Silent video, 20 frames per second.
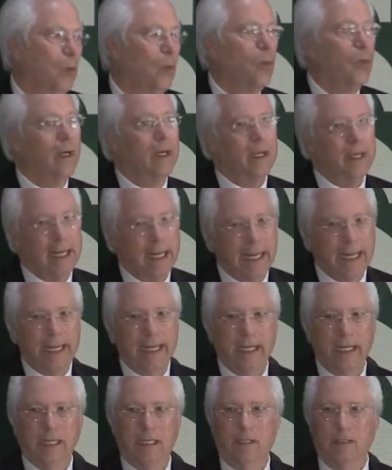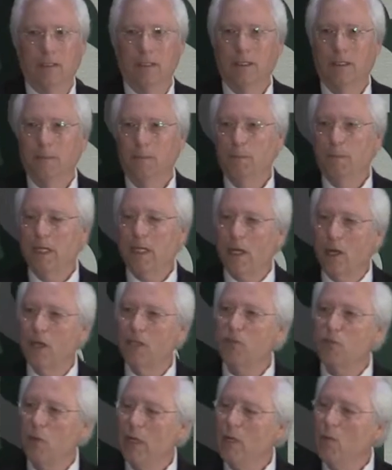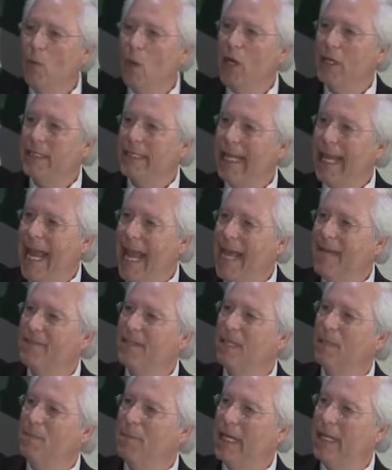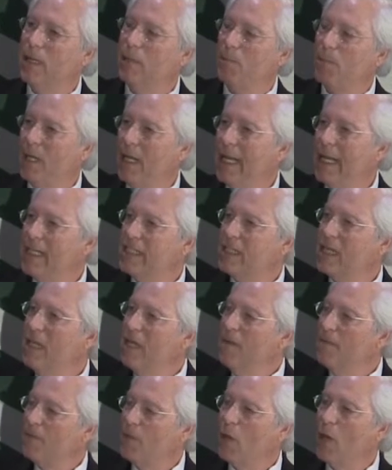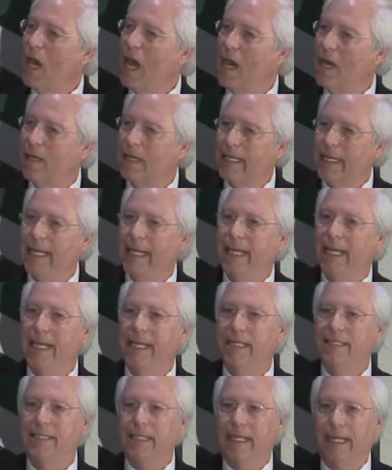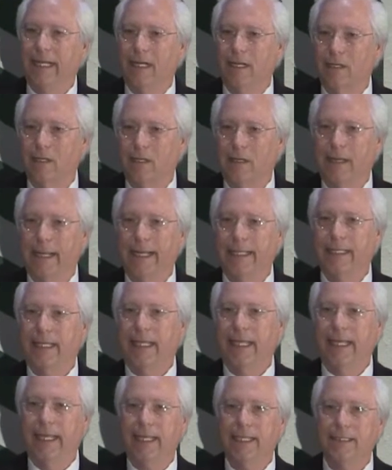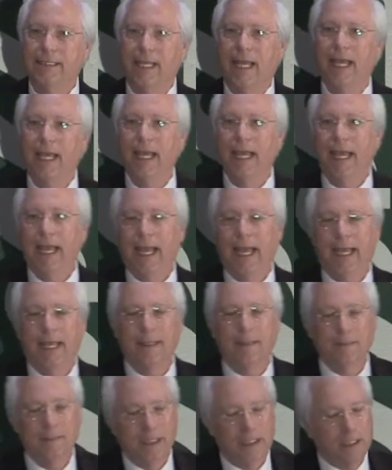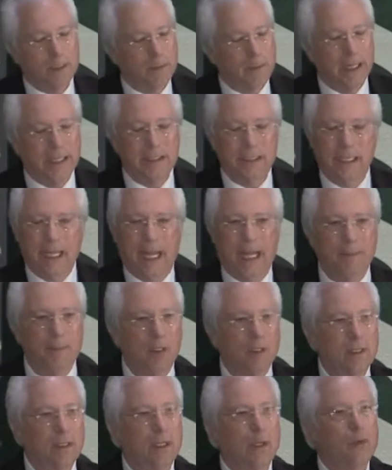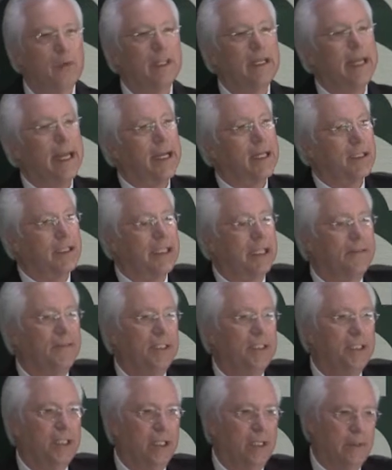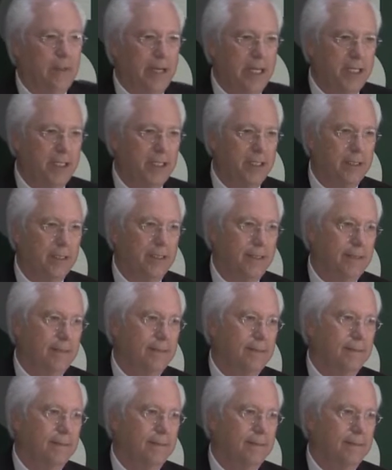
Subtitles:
We're here because we want to have it a better place for our kids and our grandkids. And Mr. President, I'm going to go the next 7 generations.